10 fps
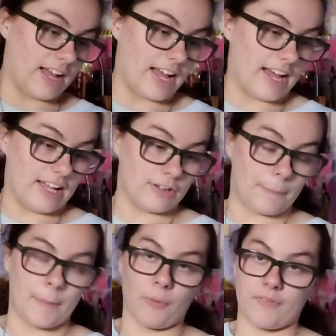and
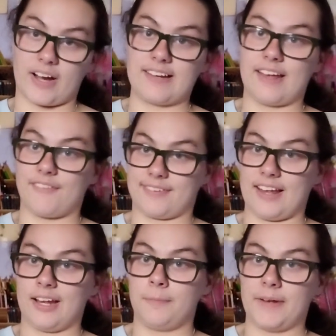people were very
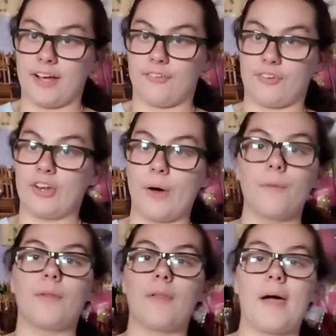devastated because
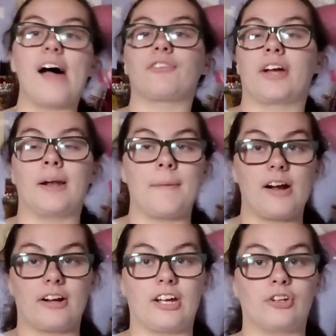the African
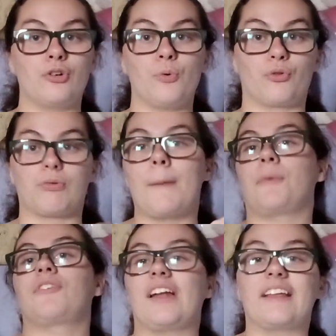American who was
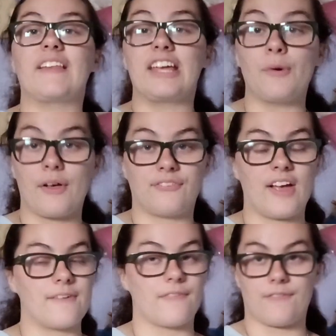representing the
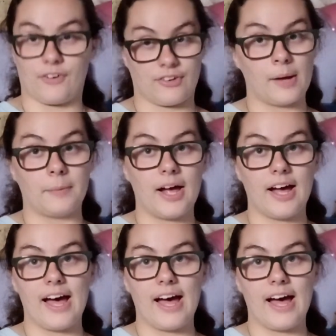USA for the first time